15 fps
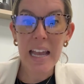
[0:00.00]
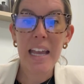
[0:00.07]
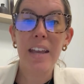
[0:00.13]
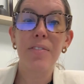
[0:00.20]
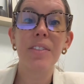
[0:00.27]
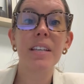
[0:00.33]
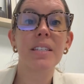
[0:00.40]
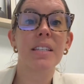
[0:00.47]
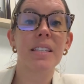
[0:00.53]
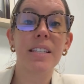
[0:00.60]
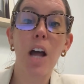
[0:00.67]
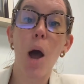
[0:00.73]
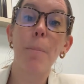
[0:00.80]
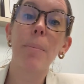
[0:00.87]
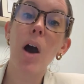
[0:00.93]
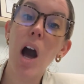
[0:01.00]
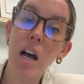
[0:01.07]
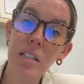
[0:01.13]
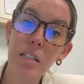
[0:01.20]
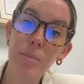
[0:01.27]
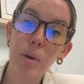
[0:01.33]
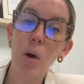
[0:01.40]
If this is not
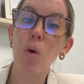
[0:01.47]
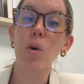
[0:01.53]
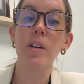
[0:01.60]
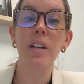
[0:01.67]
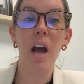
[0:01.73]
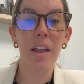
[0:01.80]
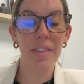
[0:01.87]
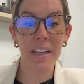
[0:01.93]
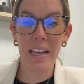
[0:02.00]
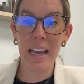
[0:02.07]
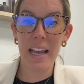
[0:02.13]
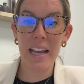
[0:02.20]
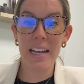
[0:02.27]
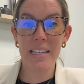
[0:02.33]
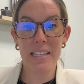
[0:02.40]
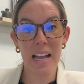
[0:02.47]
possible or not the case,